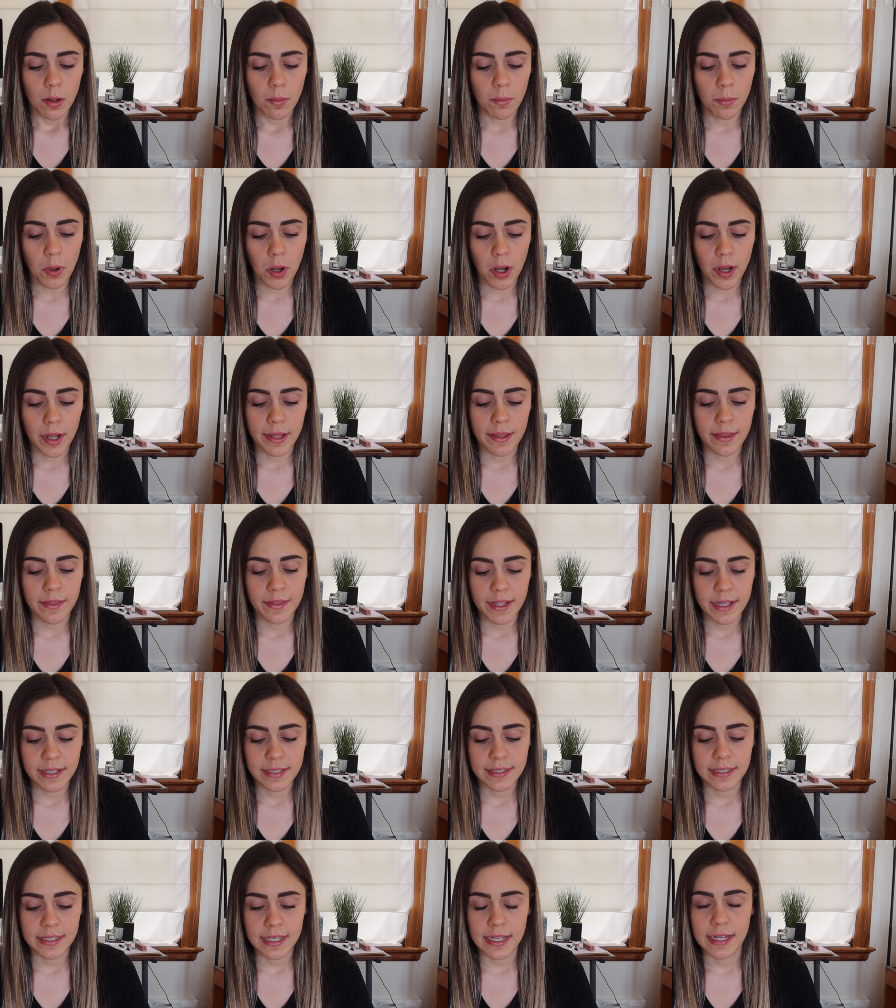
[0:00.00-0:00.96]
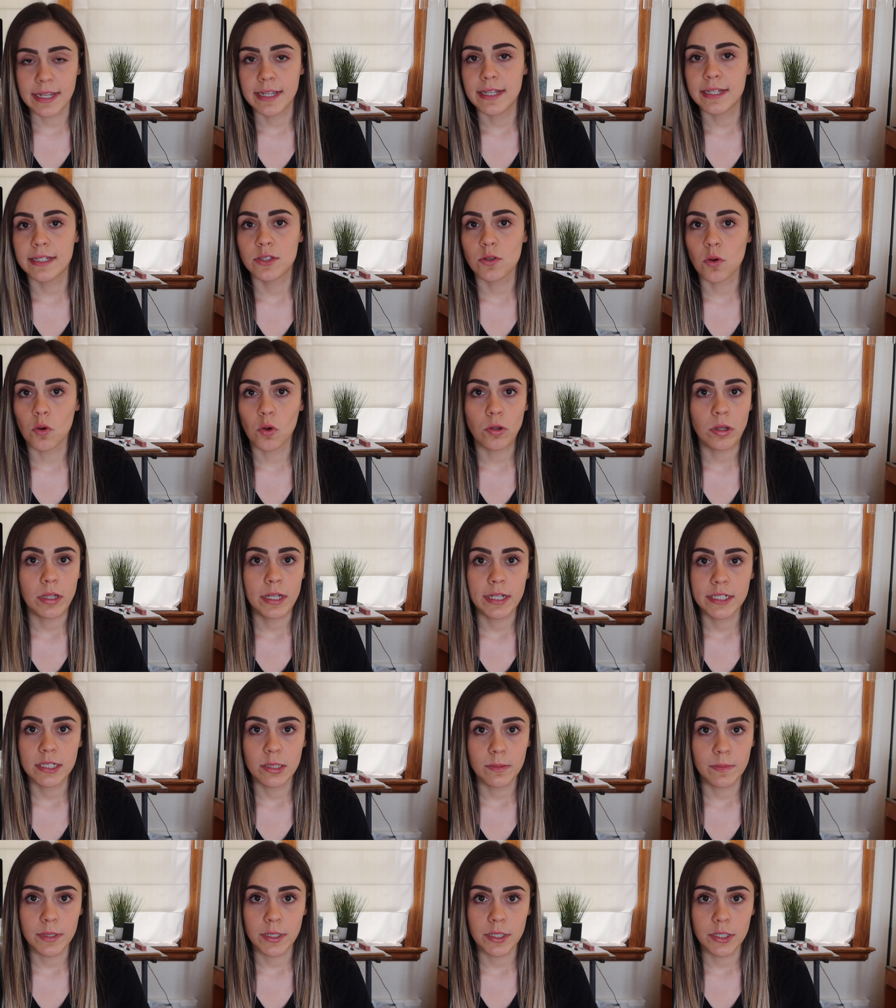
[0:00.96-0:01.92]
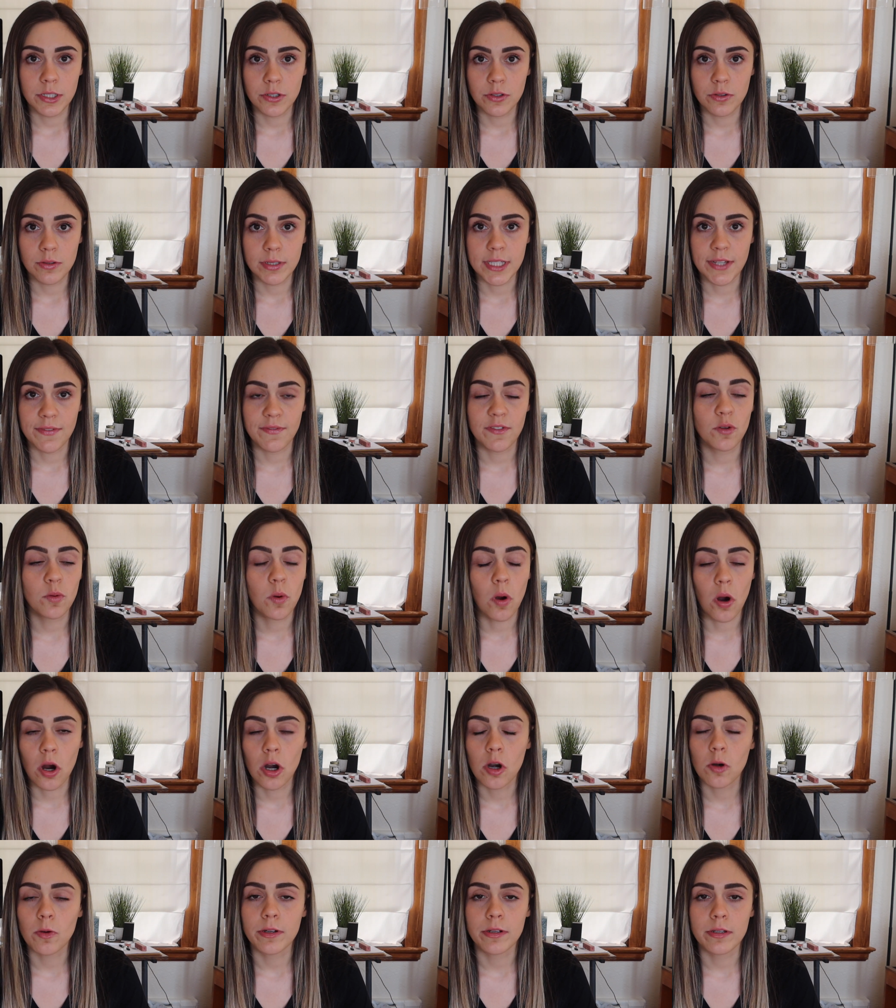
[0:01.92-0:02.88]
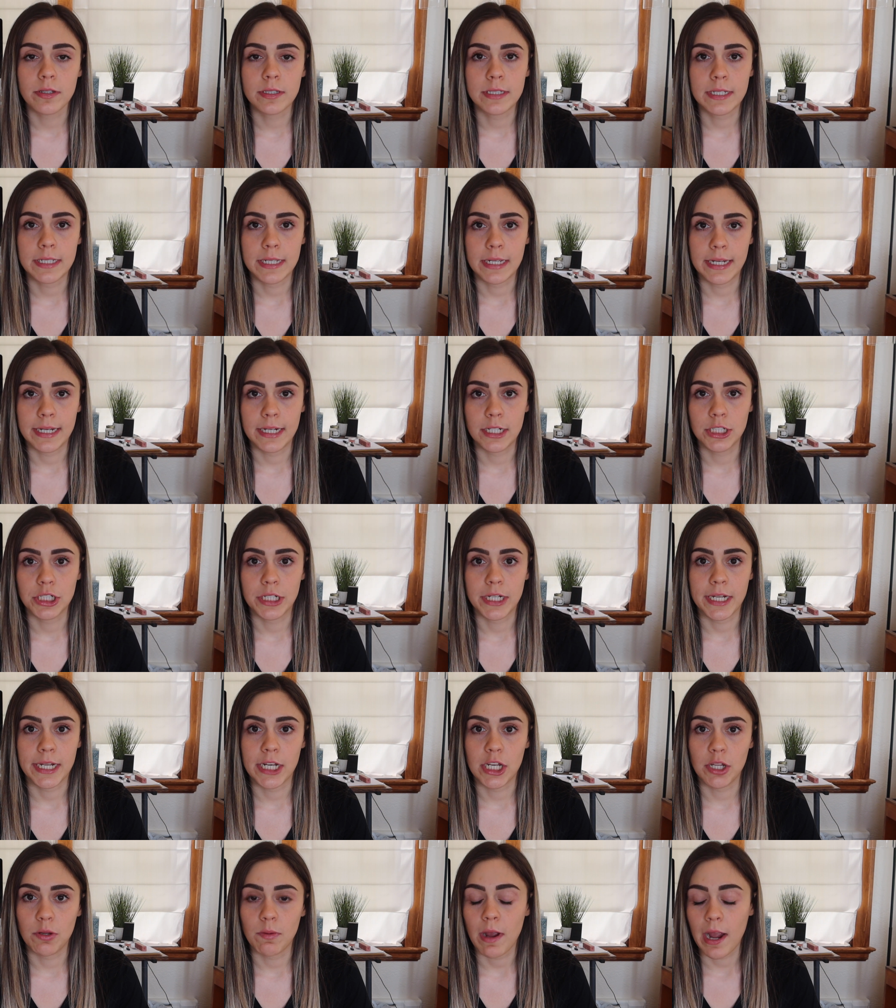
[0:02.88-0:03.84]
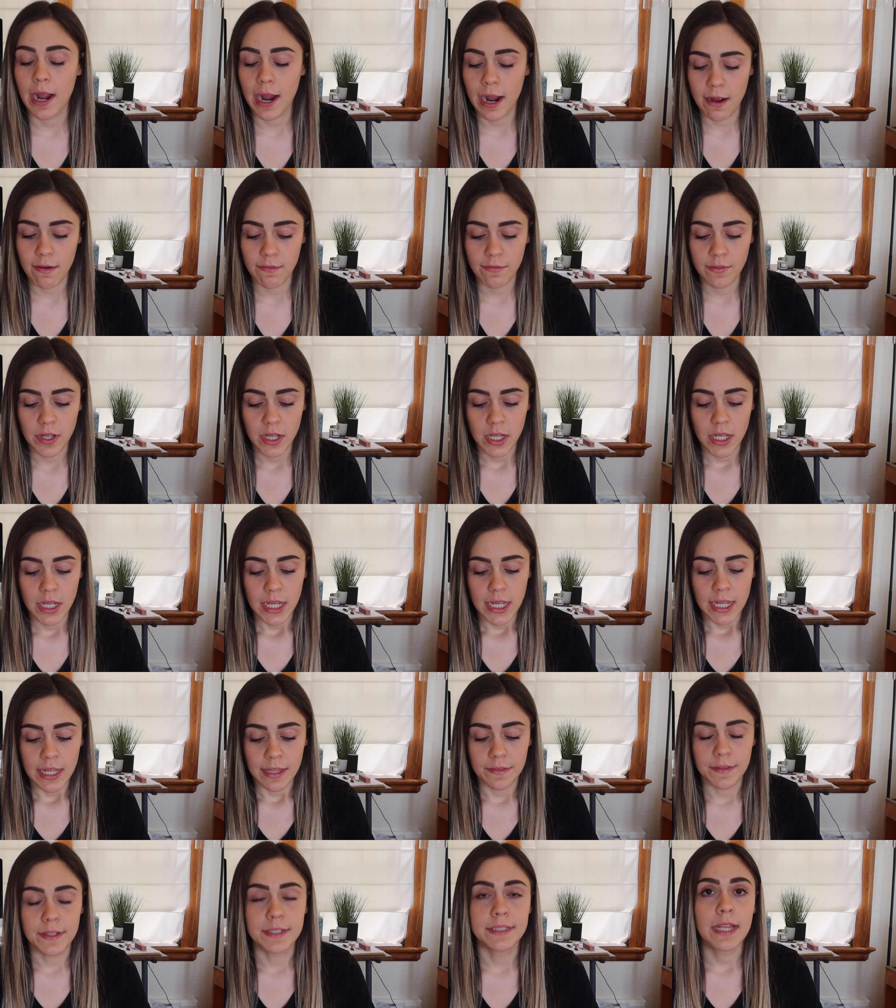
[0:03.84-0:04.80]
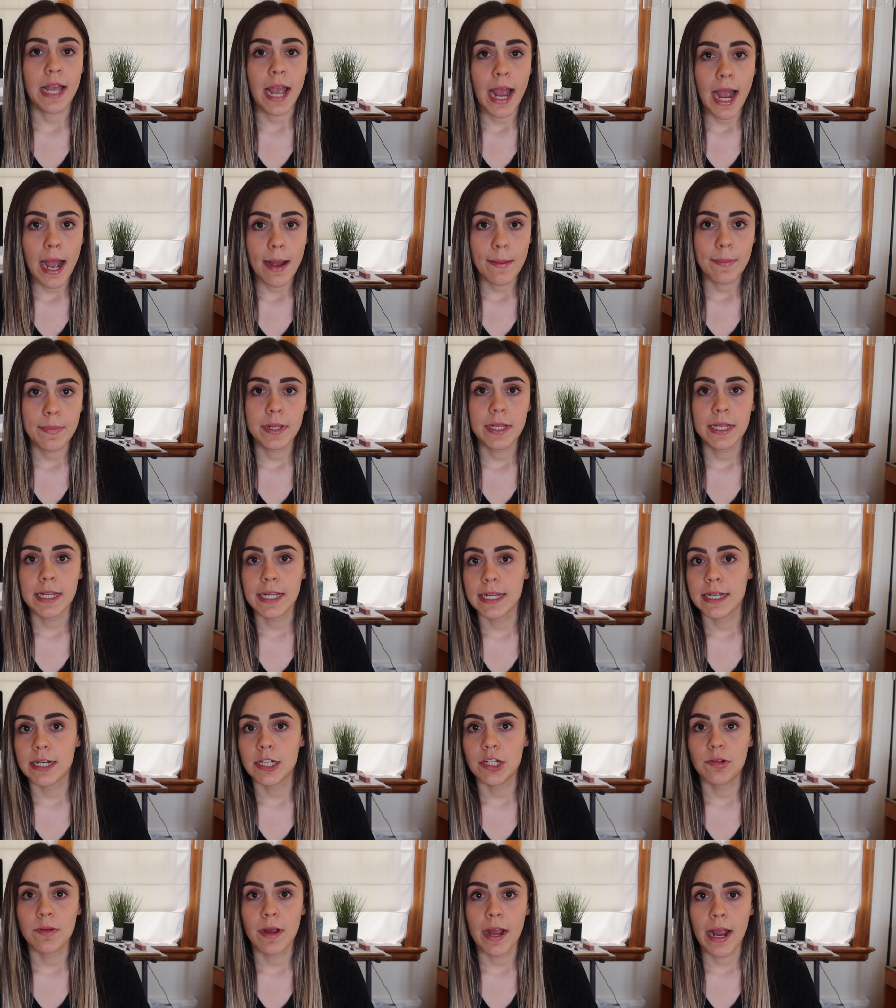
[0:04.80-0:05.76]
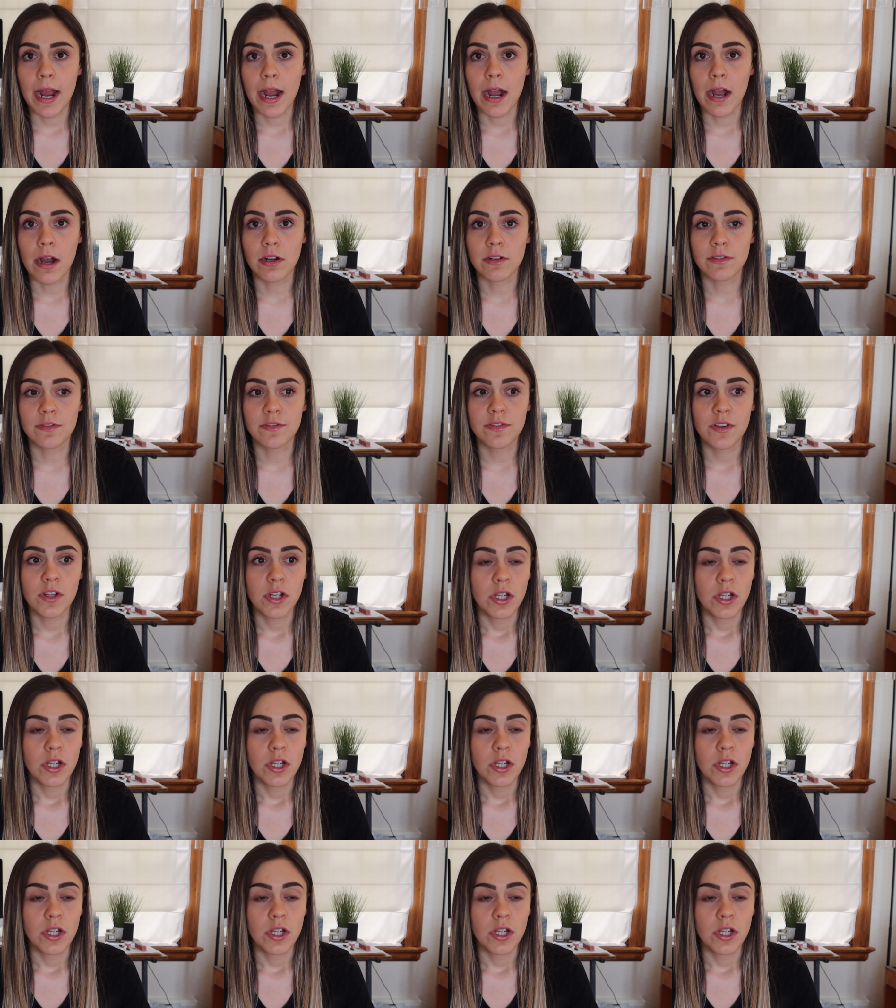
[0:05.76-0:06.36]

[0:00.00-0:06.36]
But this is only to be used if you are a real estate agent and you have this app and you have